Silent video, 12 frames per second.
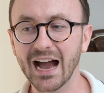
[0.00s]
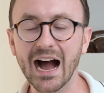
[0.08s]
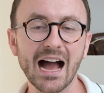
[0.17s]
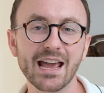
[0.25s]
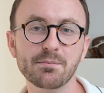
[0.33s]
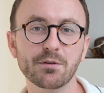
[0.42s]

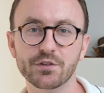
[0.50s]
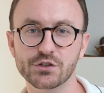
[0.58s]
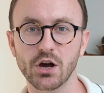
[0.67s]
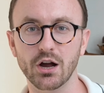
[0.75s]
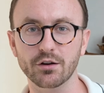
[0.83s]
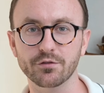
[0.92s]
I am a
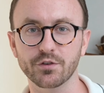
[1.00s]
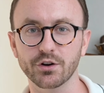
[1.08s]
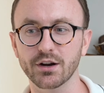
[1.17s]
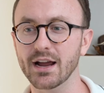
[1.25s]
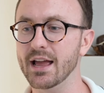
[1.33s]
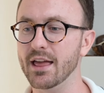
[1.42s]

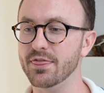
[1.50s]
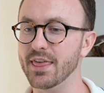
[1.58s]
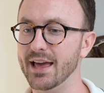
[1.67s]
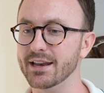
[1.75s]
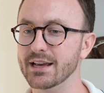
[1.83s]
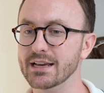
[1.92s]
photographer
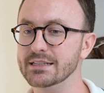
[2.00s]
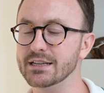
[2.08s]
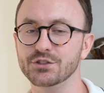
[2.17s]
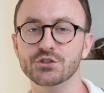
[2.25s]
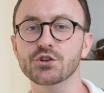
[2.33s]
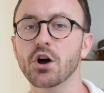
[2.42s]
that
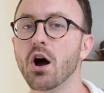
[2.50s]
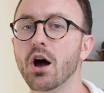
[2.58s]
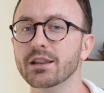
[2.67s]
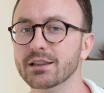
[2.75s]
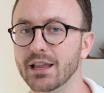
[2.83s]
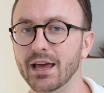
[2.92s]
does
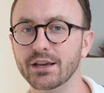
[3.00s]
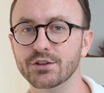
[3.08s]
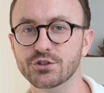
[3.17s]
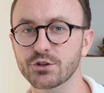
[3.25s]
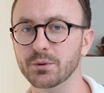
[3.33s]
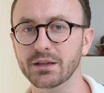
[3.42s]
not
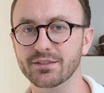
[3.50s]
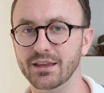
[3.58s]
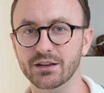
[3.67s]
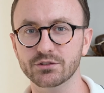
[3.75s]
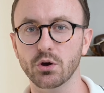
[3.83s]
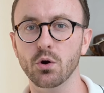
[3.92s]
like doing
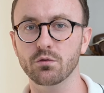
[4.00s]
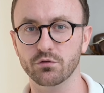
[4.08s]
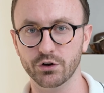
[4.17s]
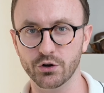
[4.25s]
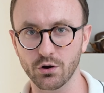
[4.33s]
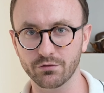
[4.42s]
things
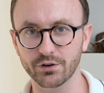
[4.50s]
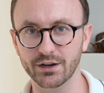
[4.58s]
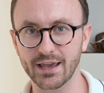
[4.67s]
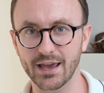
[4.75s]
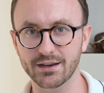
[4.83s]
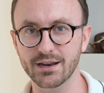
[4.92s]
over and over
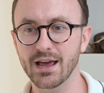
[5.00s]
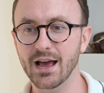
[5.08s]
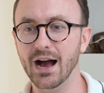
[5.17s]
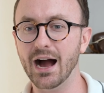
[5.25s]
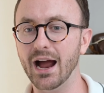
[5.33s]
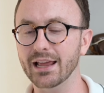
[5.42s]
again.
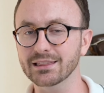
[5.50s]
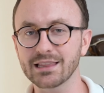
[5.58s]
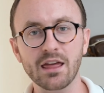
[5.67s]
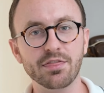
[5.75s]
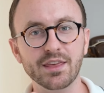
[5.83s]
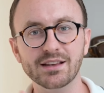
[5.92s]
I
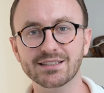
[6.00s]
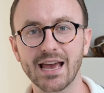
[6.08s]
let things